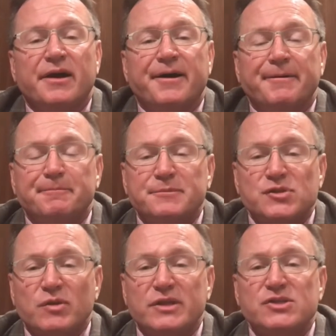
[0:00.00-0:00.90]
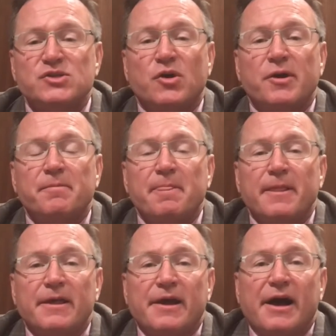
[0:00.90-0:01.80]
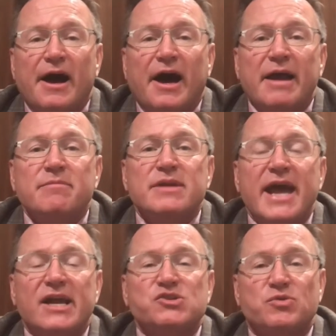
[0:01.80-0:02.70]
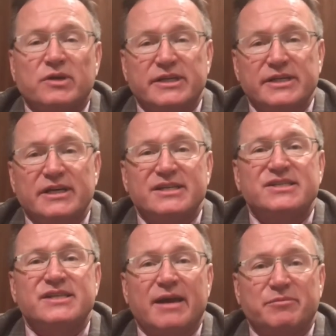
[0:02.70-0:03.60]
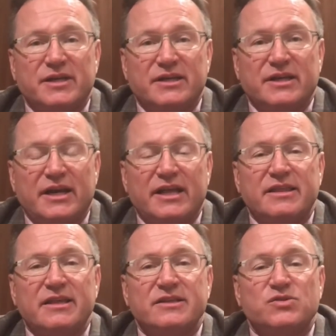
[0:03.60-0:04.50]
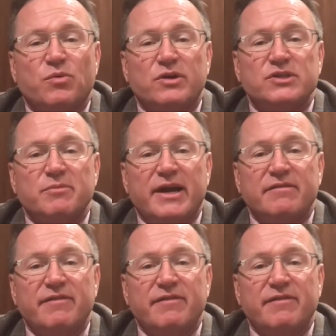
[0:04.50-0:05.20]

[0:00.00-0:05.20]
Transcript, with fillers: Um, so let's start. I'm naturally a skeptic, and I think this works to my